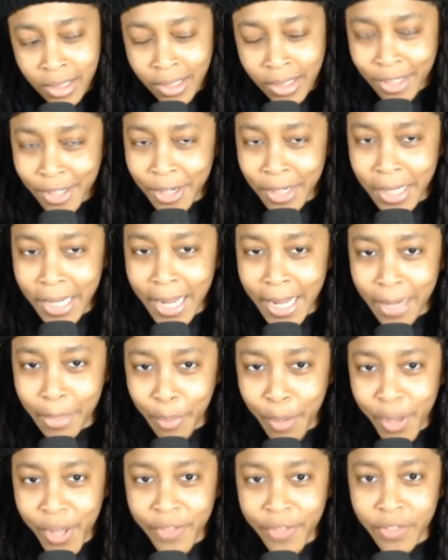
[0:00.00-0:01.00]
The Carolina
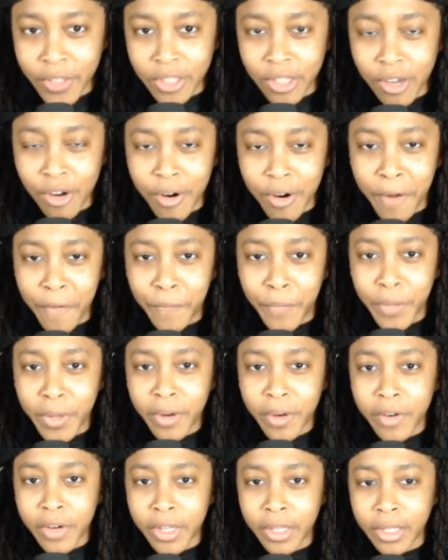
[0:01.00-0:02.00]
Panthers are a
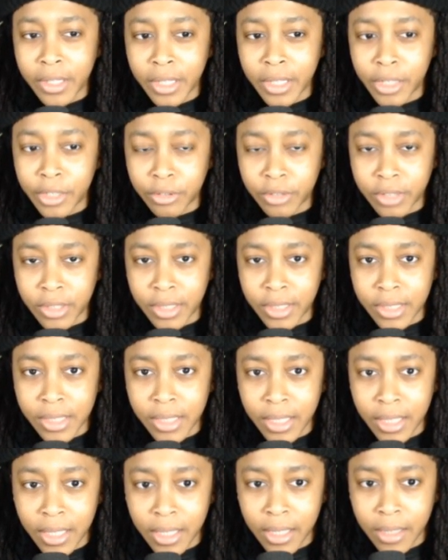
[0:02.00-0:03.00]
very interesting
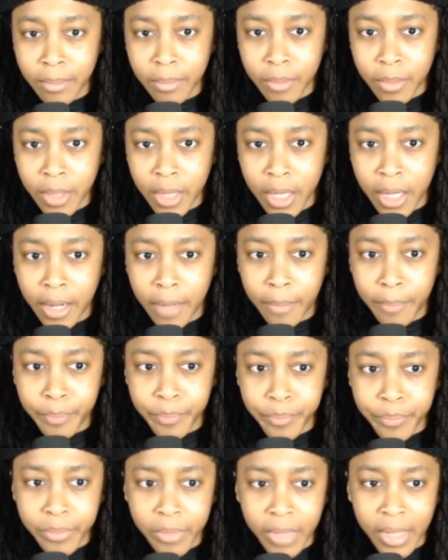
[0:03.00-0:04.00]
team. Um,
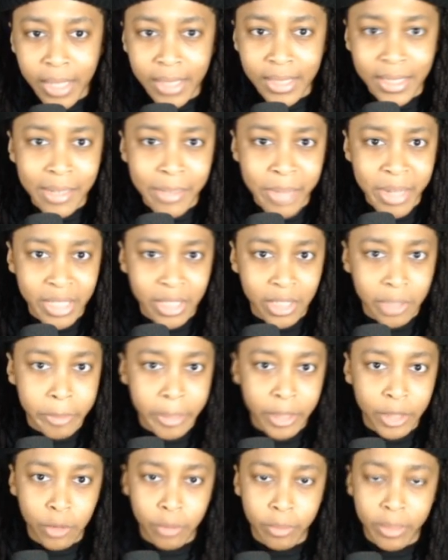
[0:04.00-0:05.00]
that team has a
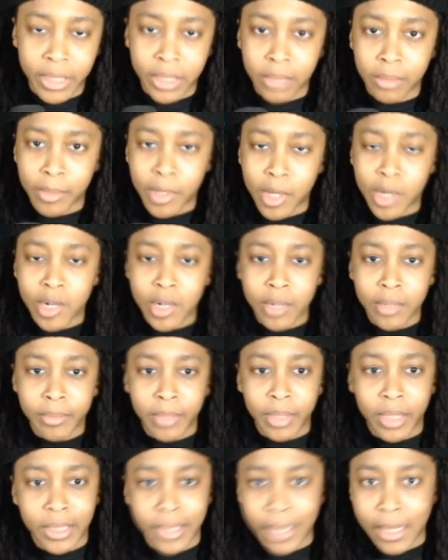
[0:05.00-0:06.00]
special place in my heart
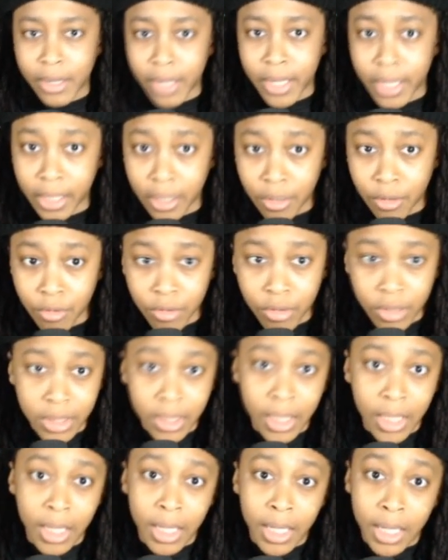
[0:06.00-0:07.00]
because our head coach
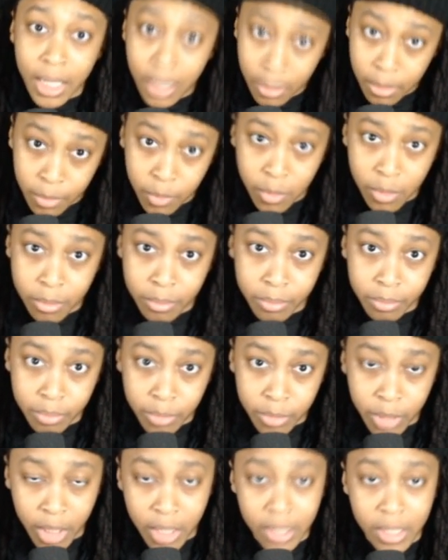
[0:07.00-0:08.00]
comes from
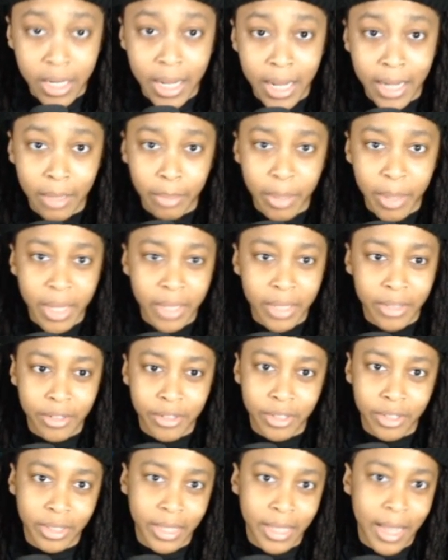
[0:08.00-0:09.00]
the Carolina
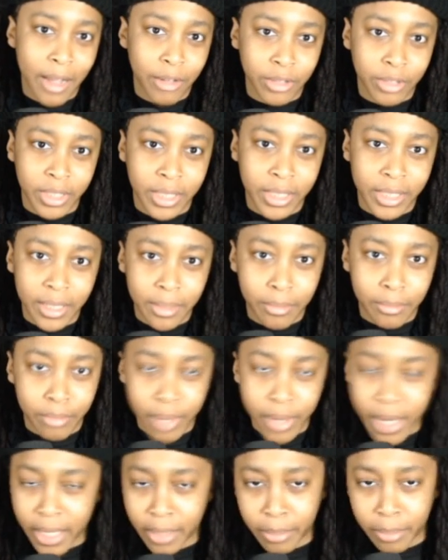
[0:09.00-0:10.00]
Panthers. Our GM,
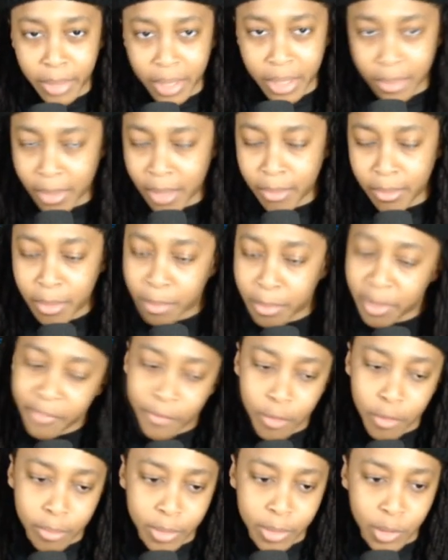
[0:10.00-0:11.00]
Brandon Beane, and I'm a
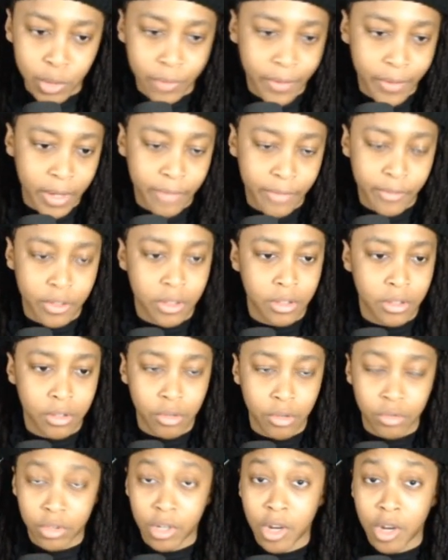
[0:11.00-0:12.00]
Buffalo Bills fan for
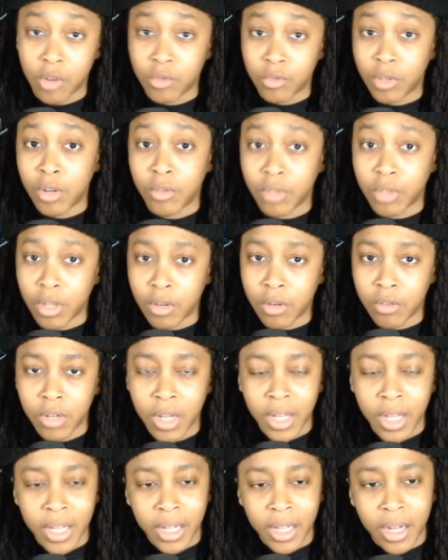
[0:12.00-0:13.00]
those of y'all who don't know,
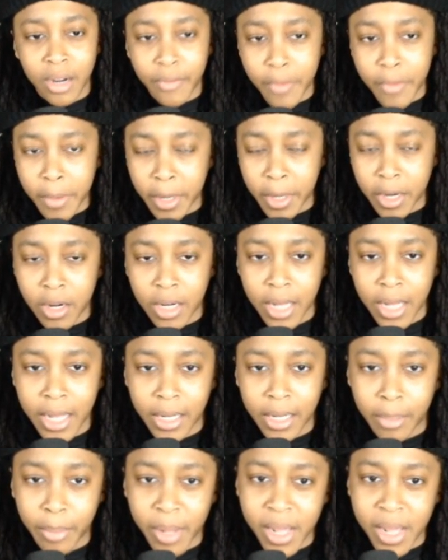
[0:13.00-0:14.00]
come from the
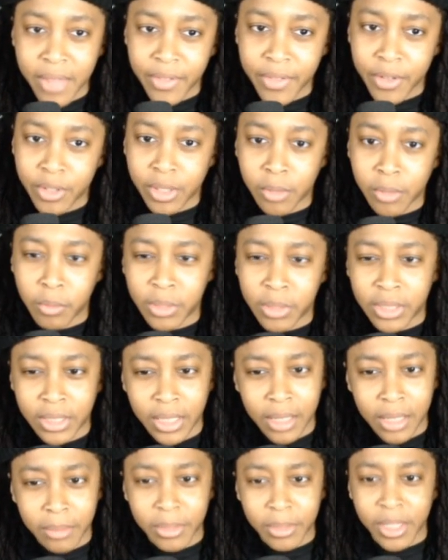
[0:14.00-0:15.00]
Carolina Panthers, and we
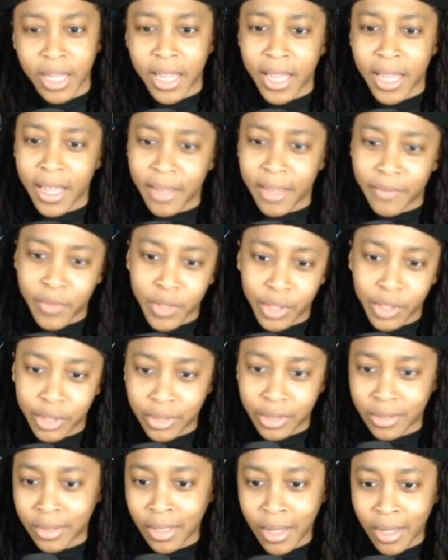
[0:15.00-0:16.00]
seem to have
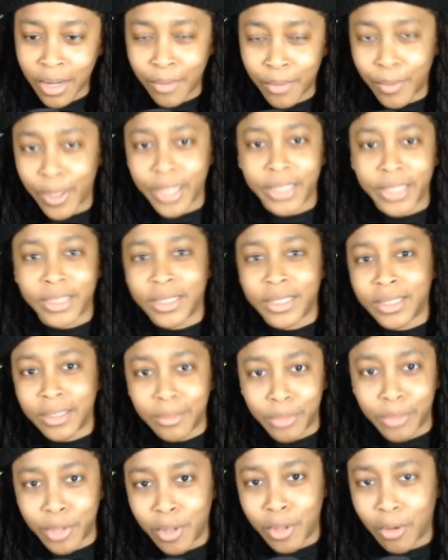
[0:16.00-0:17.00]
this
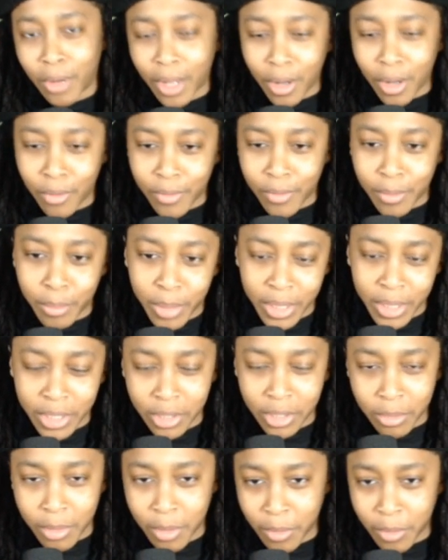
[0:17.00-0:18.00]
relationship. You know, Kelvin
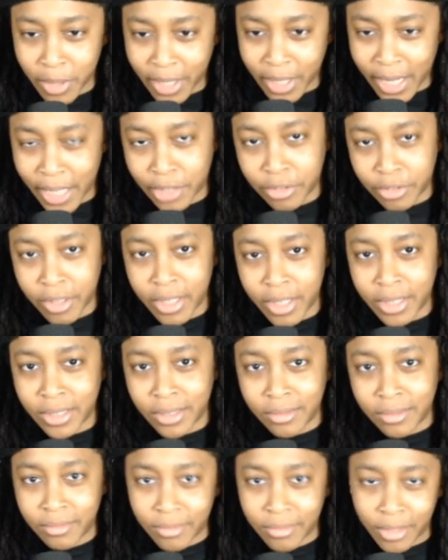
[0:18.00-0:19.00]
Benjamin, when he got traded,
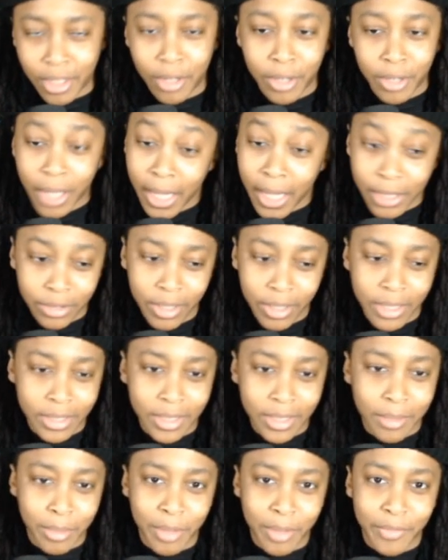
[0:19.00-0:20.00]
you know, he got traded
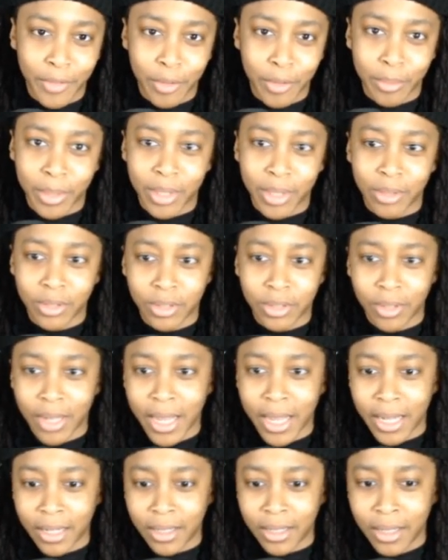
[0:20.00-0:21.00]
to the Buffalo Bills. So a
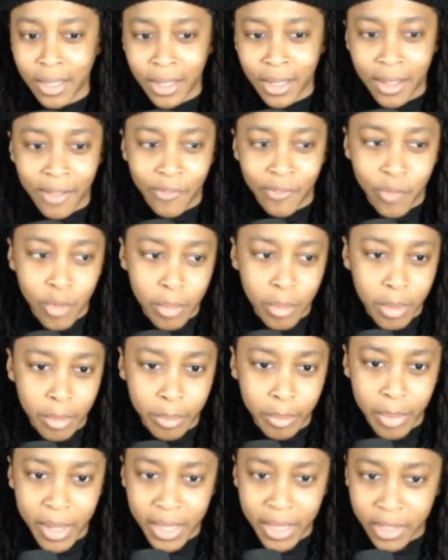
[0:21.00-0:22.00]
lot of former
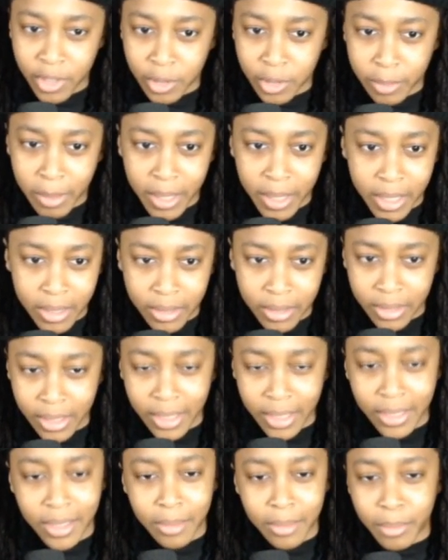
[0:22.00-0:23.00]
Panthers players
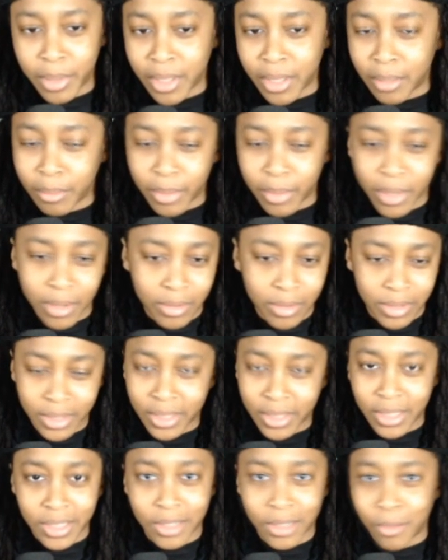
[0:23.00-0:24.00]
end up being Bills.
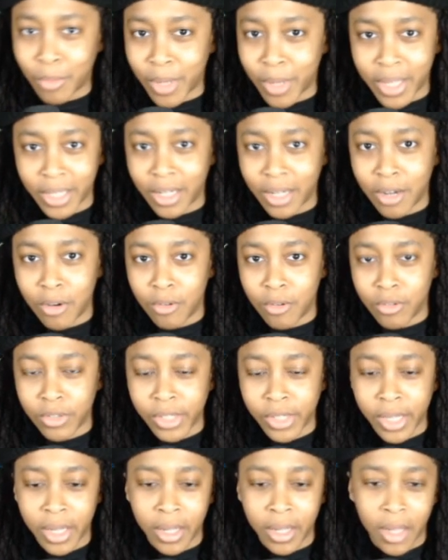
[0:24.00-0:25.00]
It's just the way it
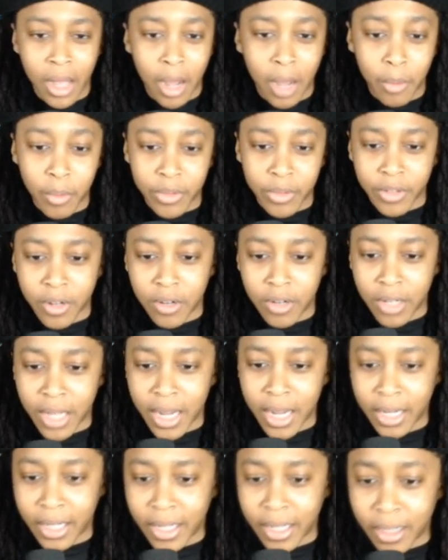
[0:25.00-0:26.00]
goes uh, with
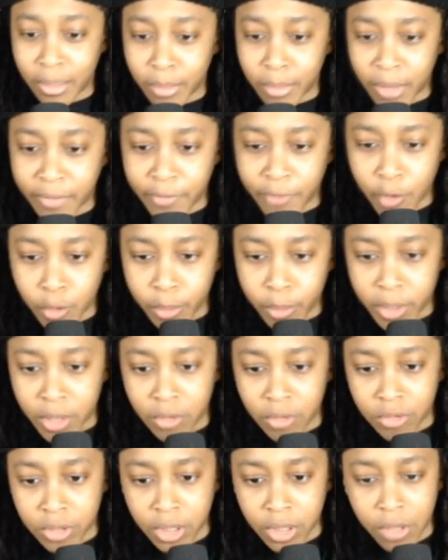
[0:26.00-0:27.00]
Carolina and the Buffalo
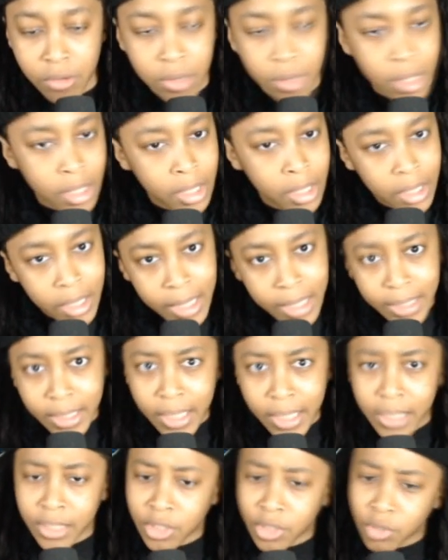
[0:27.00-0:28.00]
Bills. So let's
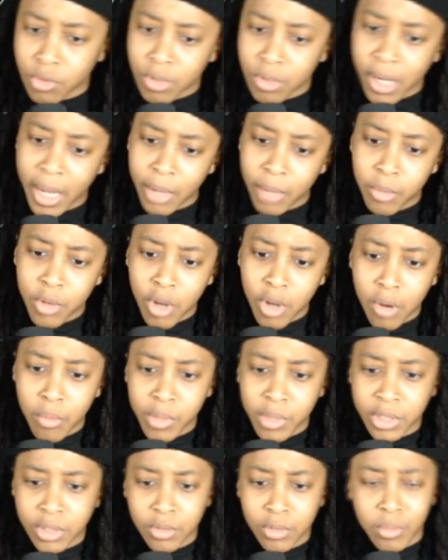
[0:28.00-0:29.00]
get into it like we
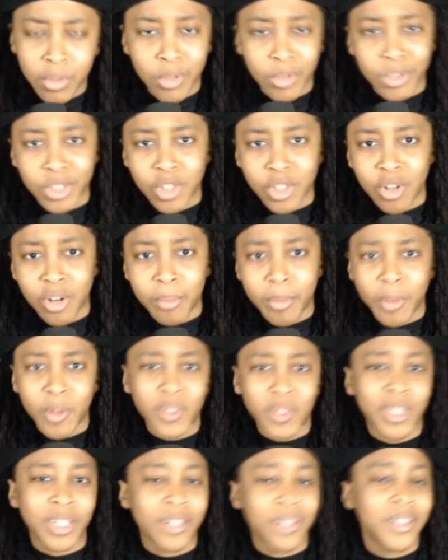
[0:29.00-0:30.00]
always do. We're going to talk
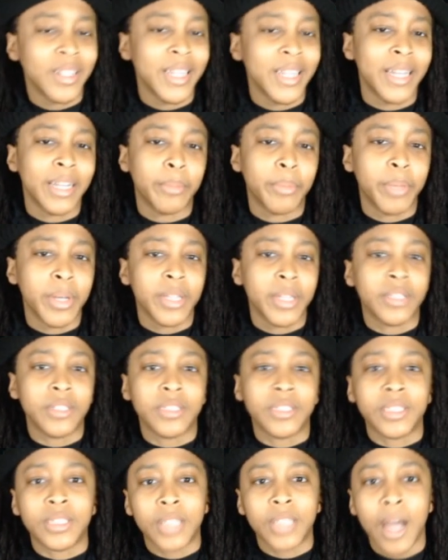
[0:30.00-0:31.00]
about the Carolina
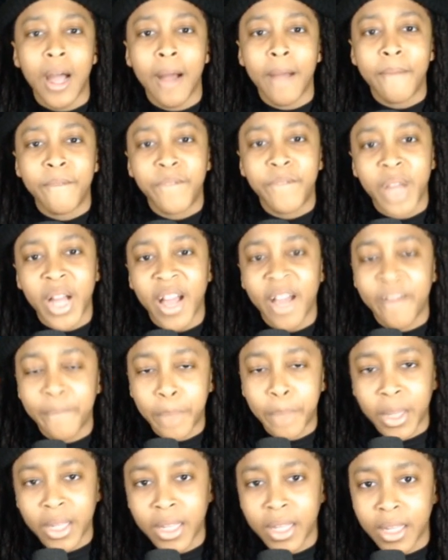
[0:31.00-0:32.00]
Panthers' top
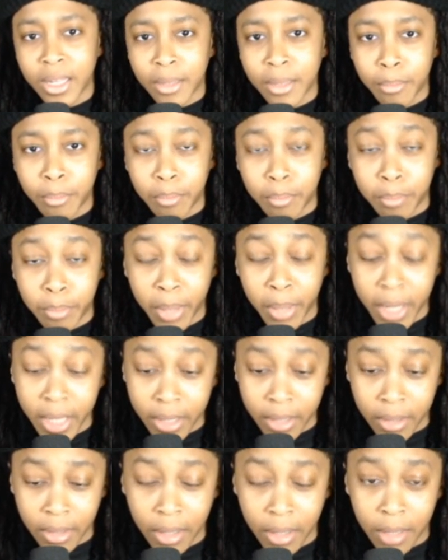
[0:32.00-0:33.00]
five play,
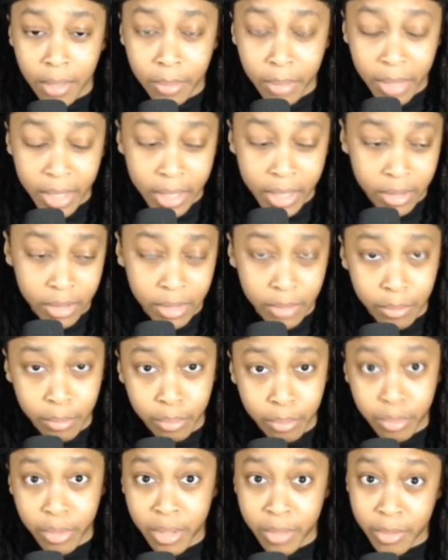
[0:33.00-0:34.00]
pay, uh, players
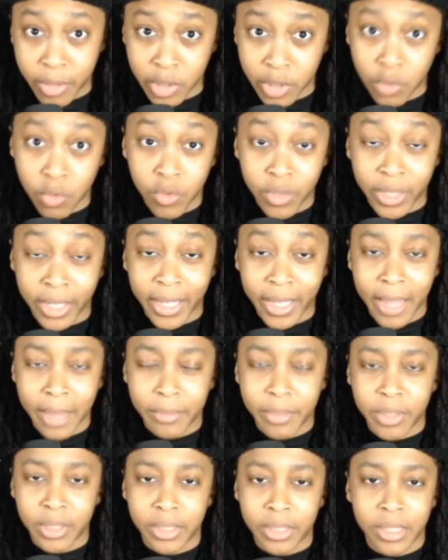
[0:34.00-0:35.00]
pretty much on the
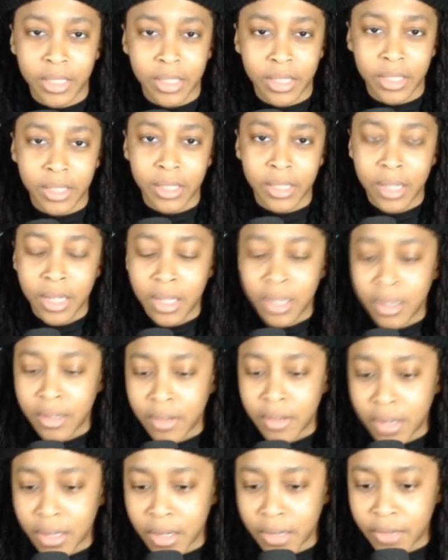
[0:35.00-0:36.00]
cap this season
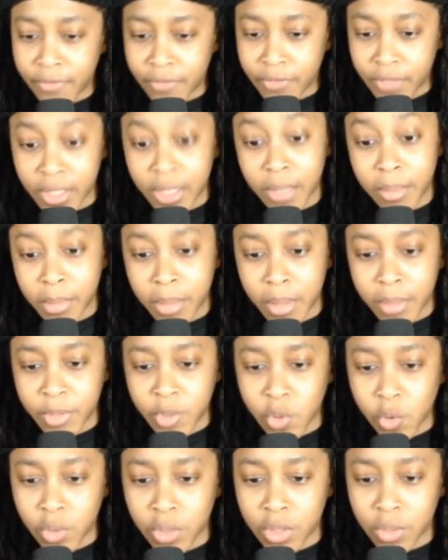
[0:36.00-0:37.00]
uh, for the upcoming
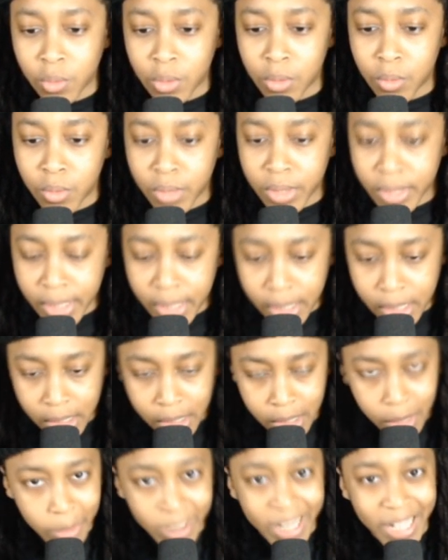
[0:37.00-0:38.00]
2021 season.
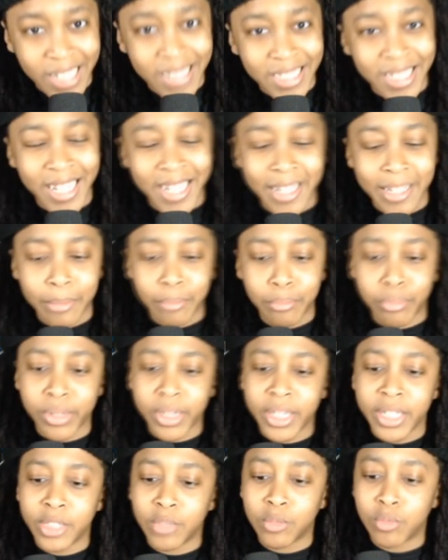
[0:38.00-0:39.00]
So we got Teddy
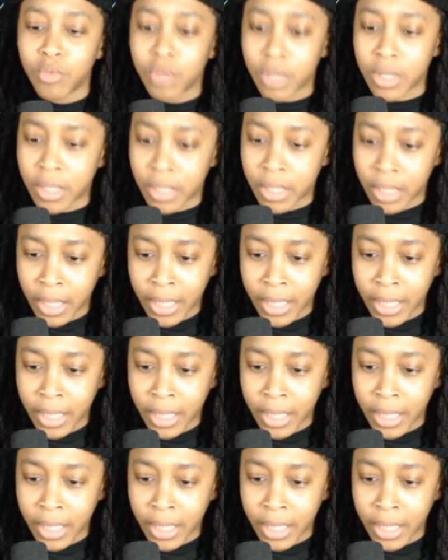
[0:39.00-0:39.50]
Bridgewater.